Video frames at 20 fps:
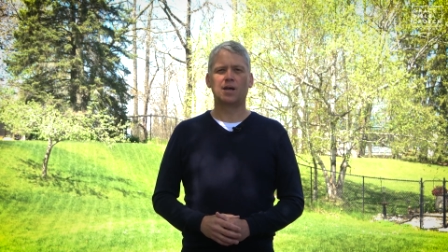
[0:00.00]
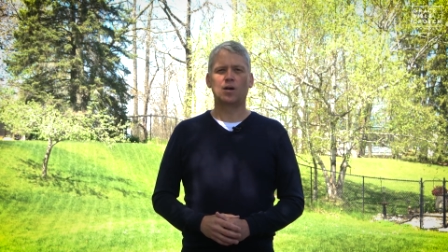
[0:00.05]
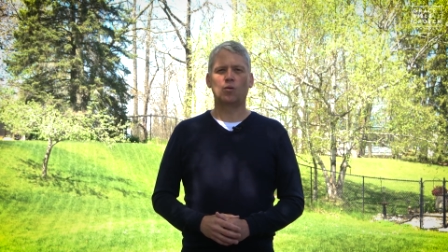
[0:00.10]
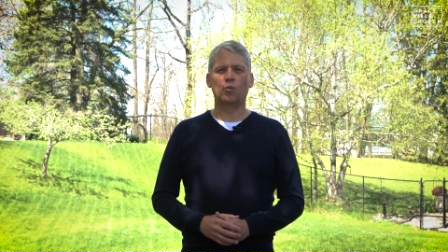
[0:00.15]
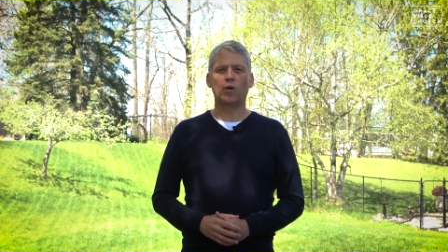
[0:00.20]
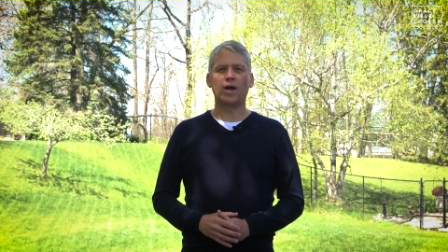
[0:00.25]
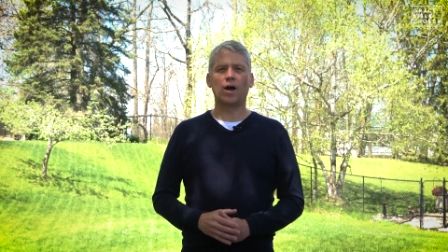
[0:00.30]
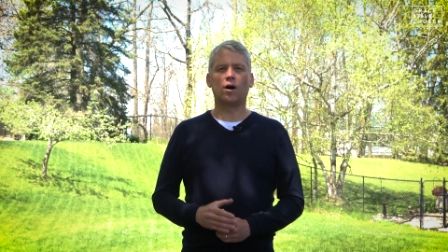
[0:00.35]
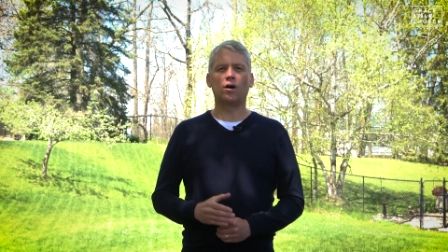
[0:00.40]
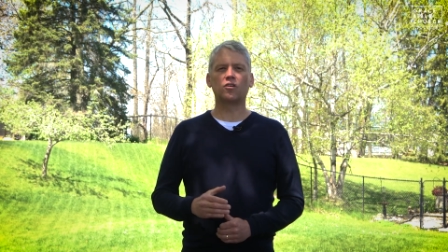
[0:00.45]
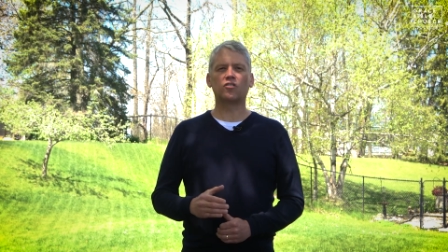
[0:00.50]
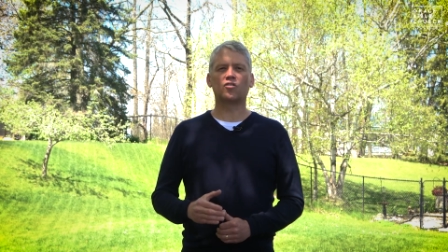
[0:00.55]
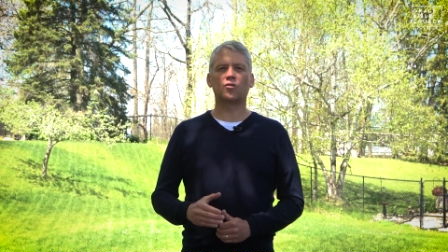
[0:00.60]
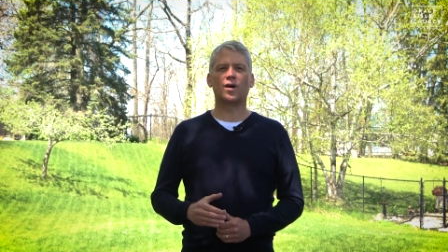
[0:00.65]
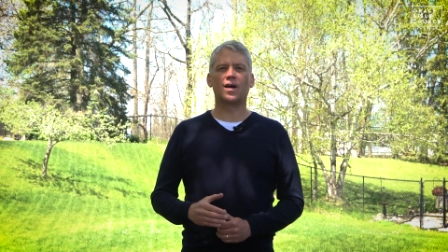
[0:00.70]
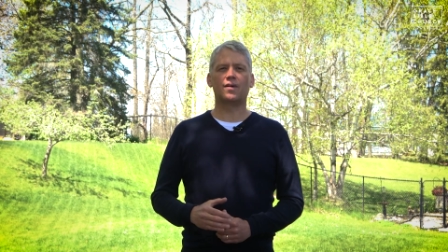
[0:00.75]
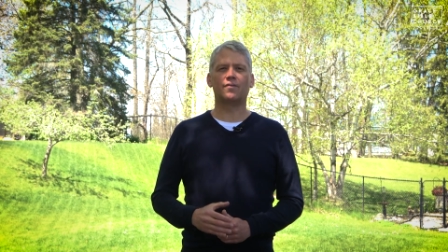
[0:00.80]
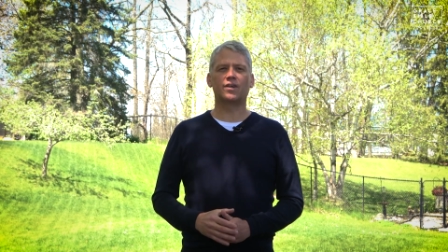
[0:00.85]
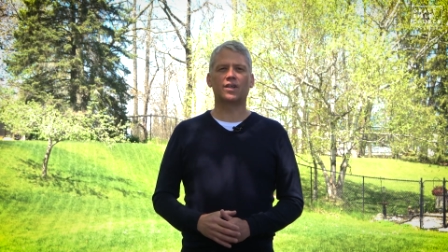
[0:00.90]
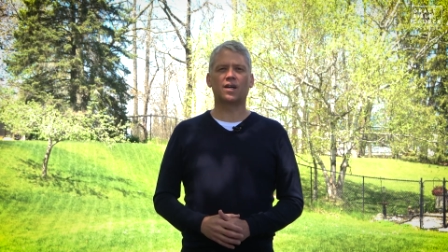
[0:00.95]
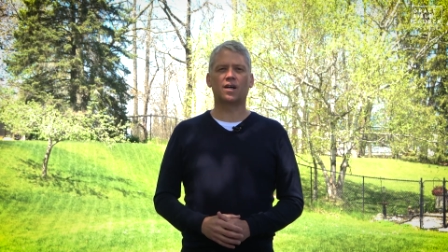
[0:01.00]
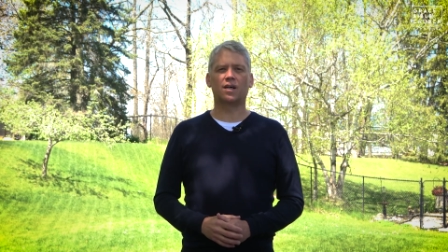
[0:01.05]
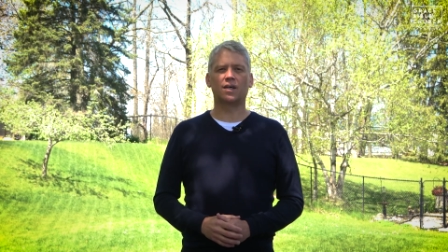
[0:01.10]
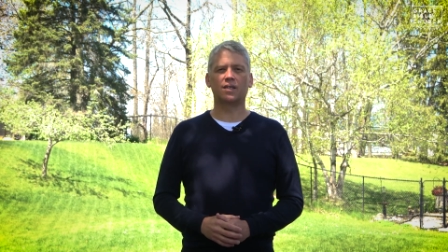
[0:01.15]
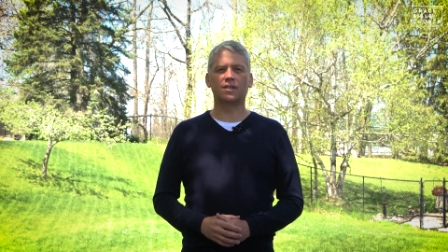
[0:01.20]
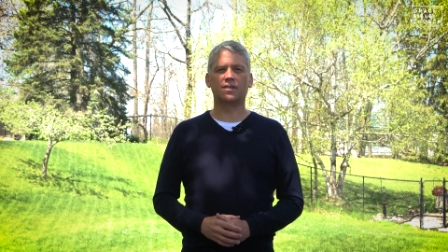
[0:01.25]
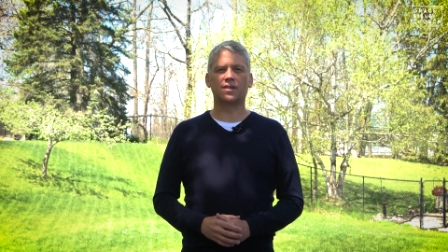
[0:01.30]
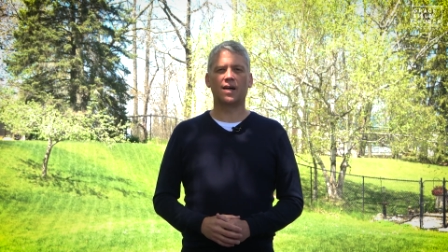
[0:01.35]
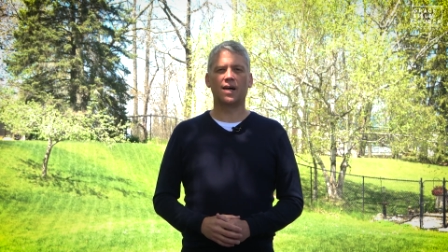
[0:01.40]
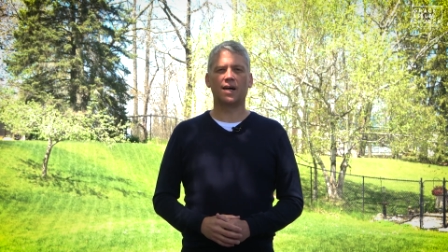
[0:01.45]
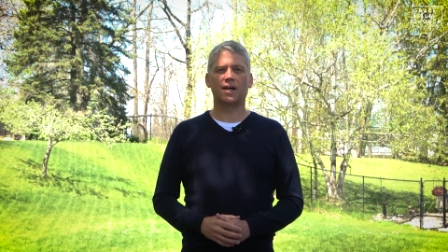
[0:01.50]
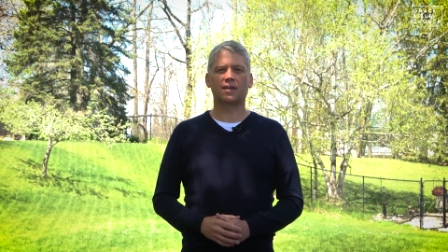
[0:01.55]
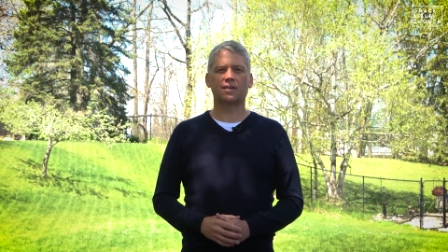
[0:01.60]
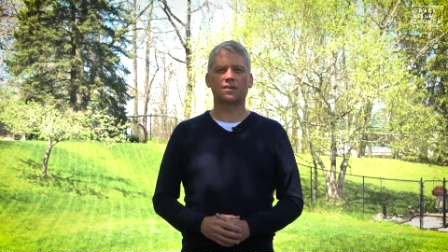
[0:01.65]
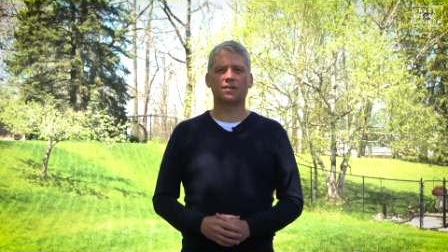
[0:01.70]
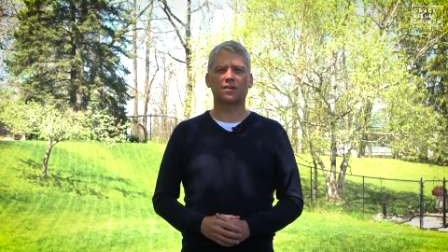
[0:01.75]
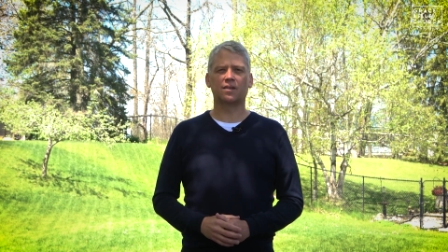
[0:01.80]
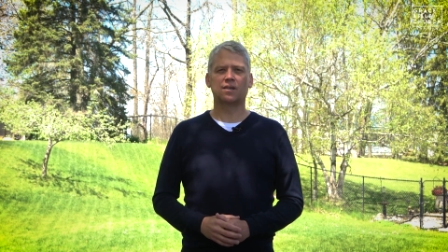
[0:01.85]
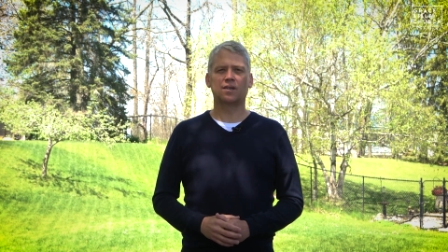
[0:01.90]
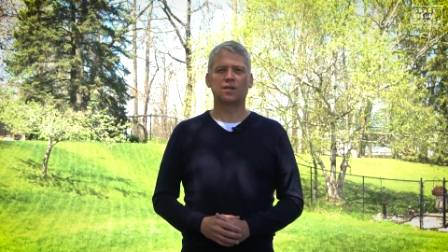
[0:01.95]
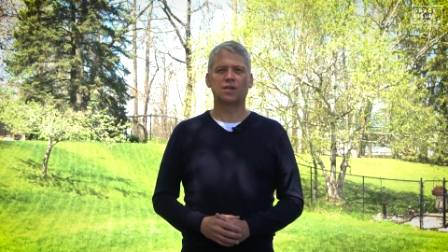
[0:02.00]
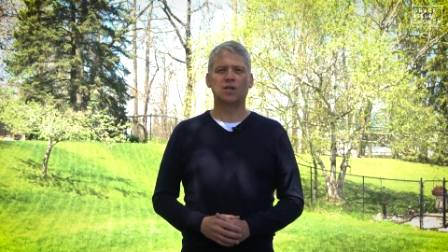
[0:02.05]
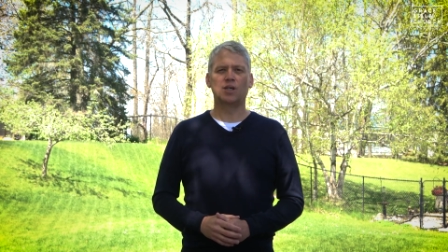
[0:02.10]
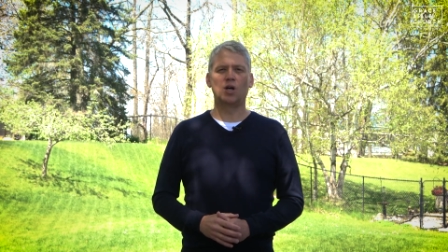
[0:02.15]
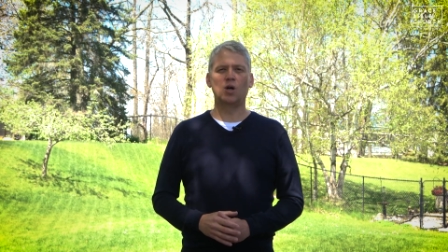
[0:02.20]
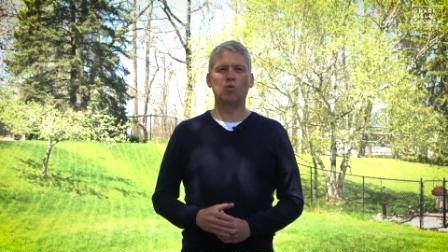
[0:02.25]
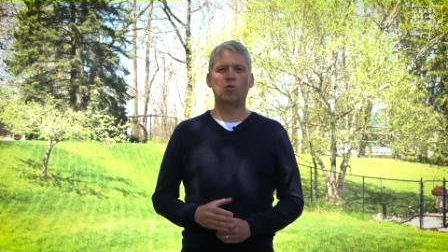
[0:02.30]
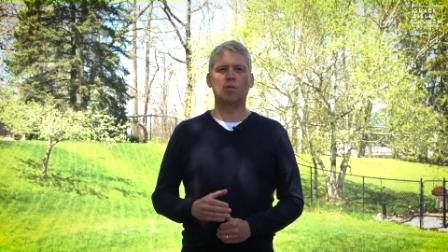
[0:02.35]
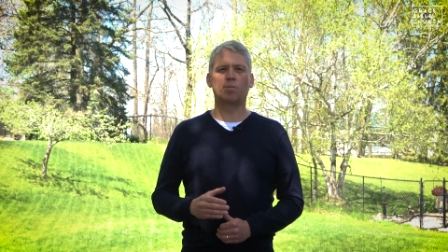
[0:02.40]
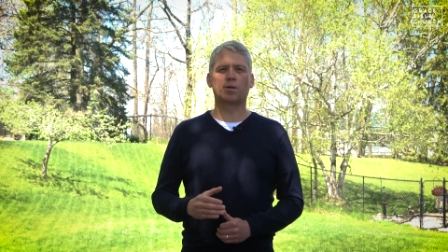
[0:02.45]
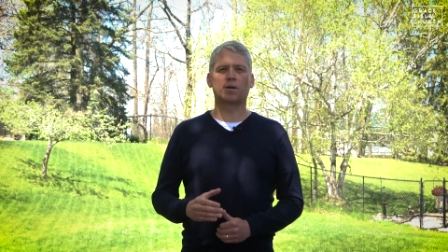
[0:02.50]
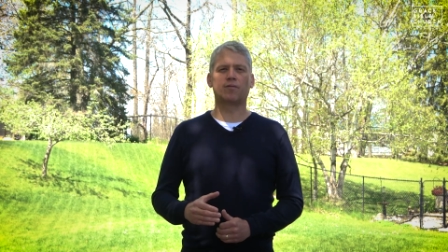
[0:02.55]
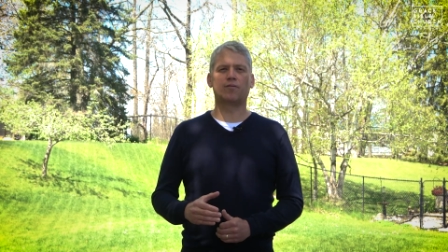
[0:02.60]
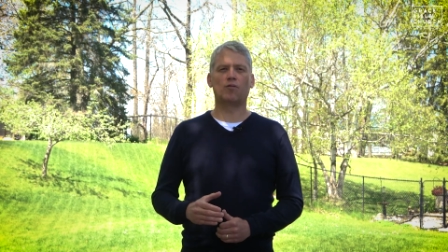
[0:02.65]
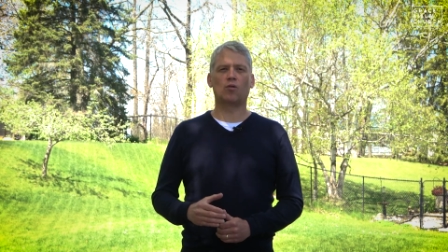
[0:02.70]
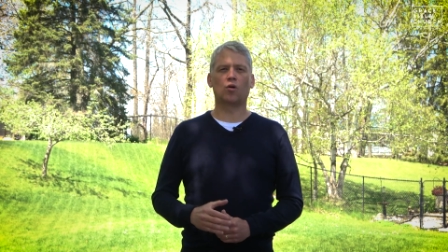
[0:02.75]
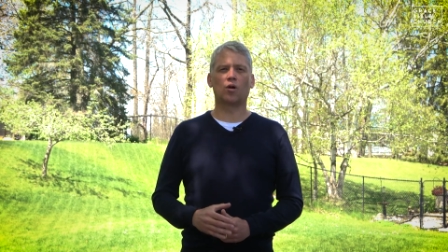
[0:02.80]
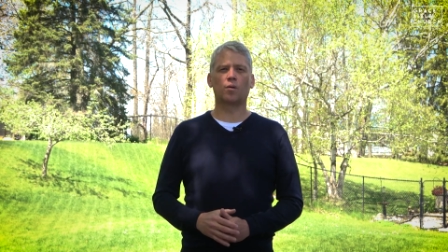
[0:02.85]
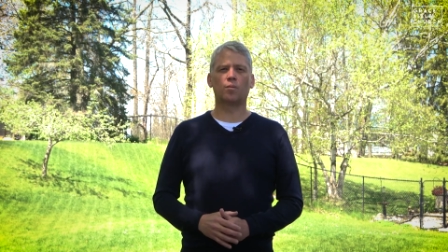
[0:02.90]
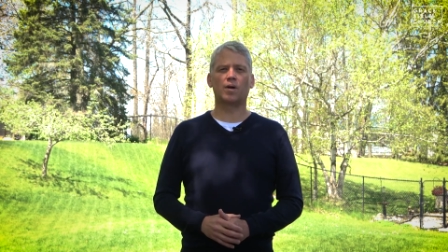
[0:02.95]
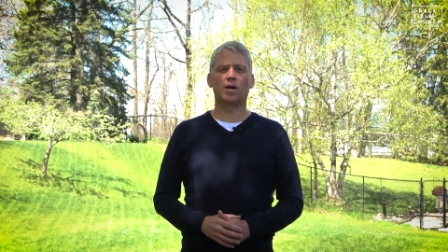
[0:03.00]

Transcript: We also have a contact who will perform